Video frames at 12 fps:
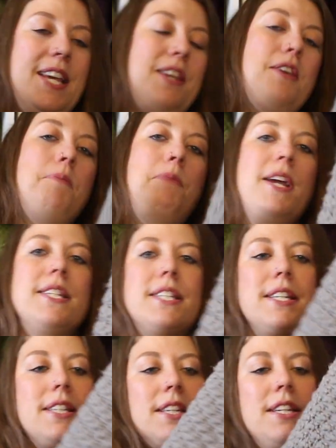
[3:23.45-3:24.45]
You
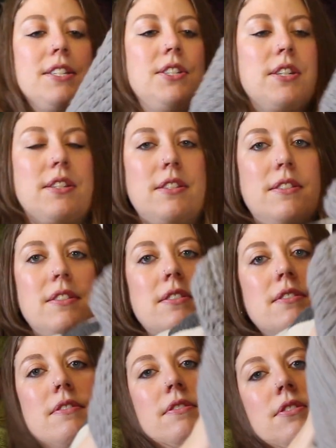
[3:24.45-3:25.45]
basically just
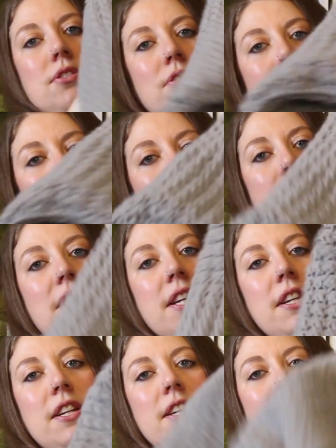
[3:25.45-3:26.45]
shove it
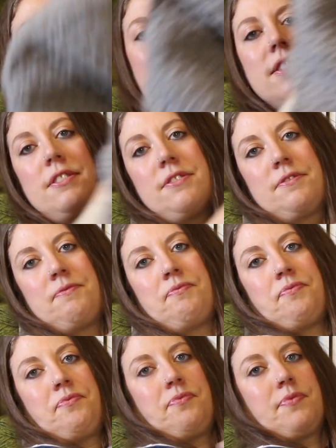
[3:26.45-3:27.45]
in here
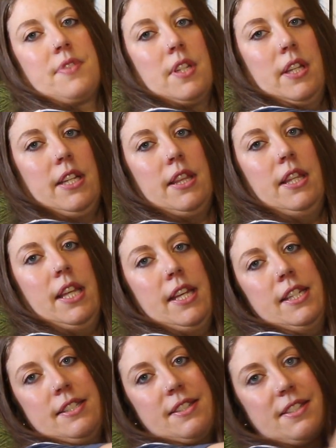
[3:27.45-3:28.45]
like
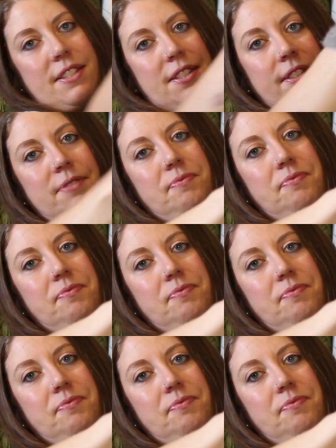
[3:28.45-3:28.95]
this,